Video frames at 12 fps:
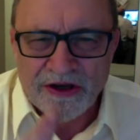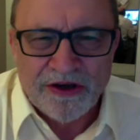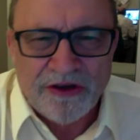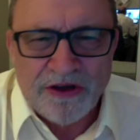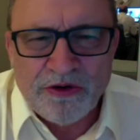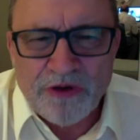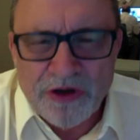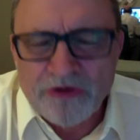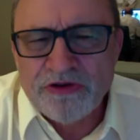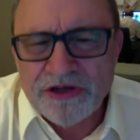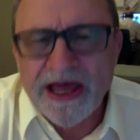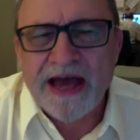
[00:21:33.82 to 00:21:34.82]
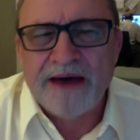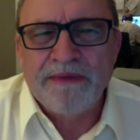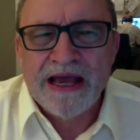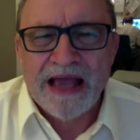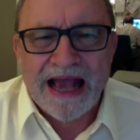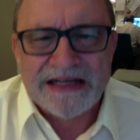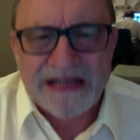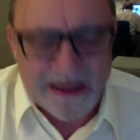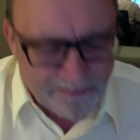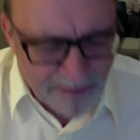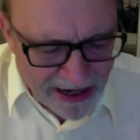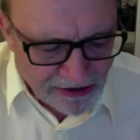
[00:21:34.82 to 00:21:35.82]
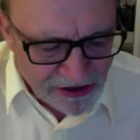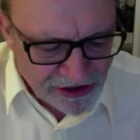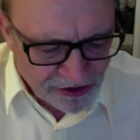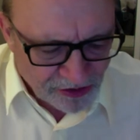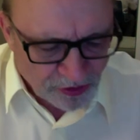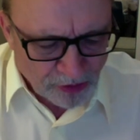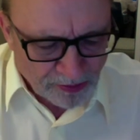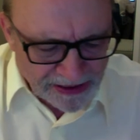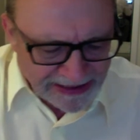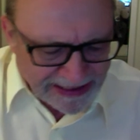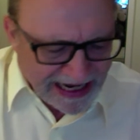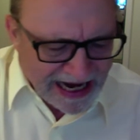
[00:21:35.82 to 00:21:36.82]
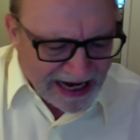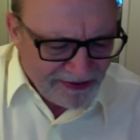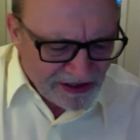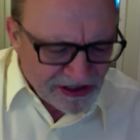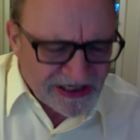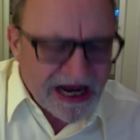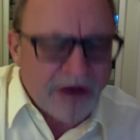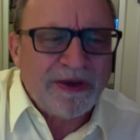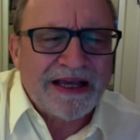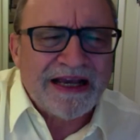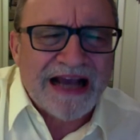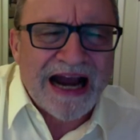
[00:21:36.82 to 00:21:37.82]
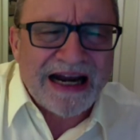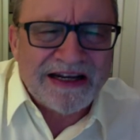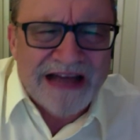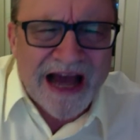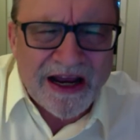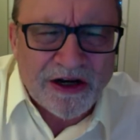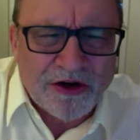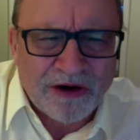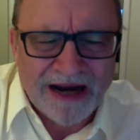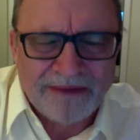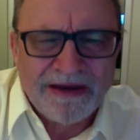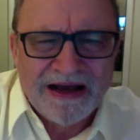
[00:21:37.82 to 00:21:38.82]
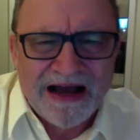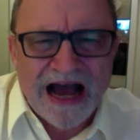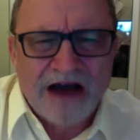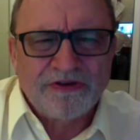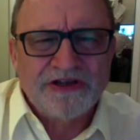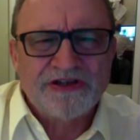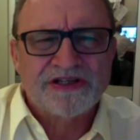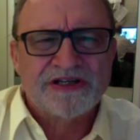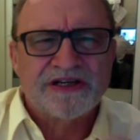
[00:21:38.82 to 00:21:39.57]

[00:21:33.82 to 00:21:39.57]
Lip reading: you use them as a comparison group. And this is how we can kind of diagram how this